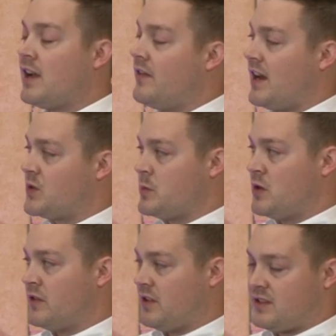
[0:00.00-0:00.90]
And then as we
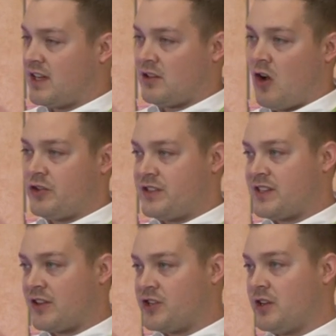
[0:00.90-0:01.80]
move into the technology
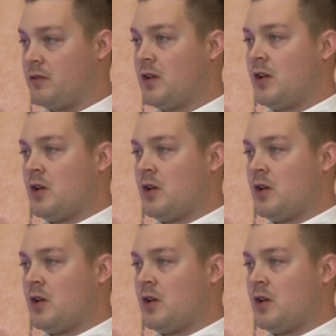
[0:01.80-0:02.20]
section,